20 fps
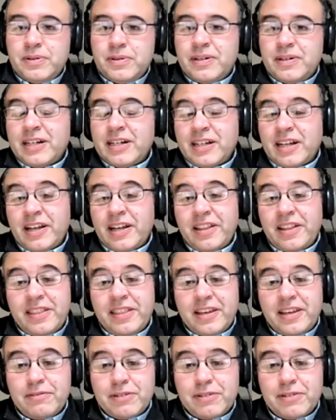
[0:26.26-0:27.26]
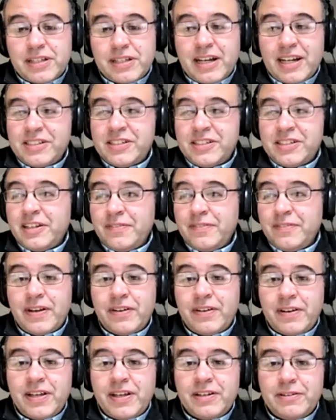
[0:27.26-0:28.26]
I, I, think it was actually
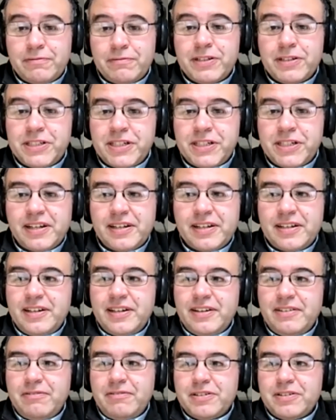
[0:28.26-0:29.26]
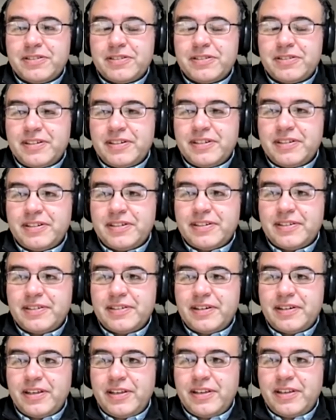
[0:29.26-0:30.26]
very enriching. It was uh,
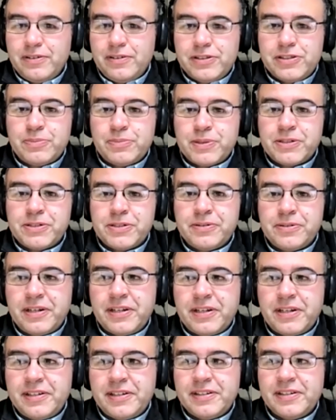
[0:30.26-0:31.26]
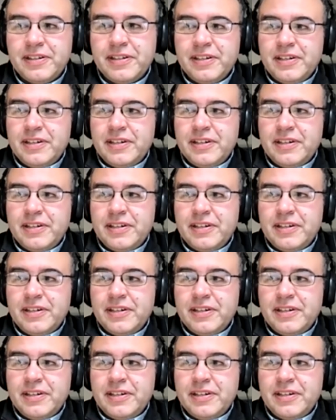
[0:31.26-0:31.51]
a huge opportunity.